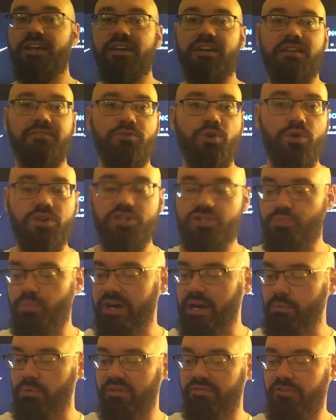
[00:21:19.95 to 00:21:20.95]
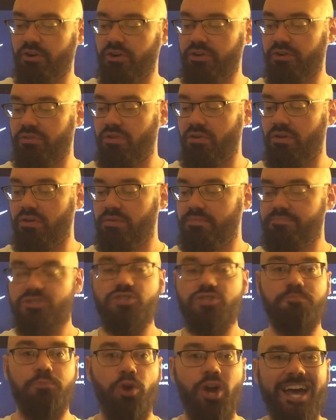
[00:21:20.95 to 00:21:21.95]
And of course, when I refer to the
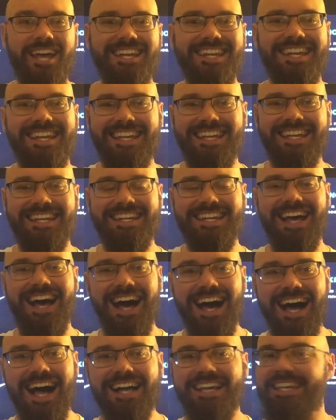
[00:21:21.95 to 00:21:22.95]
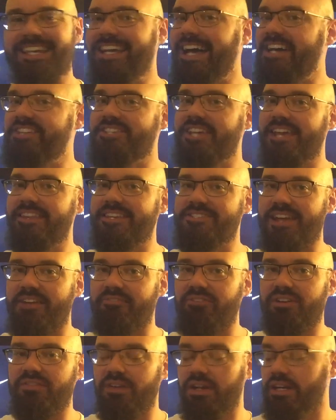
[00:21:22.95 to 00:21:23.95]
spread in hockey, I say this
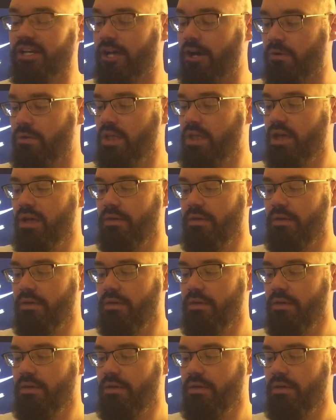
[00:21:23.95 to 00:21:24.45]
every video,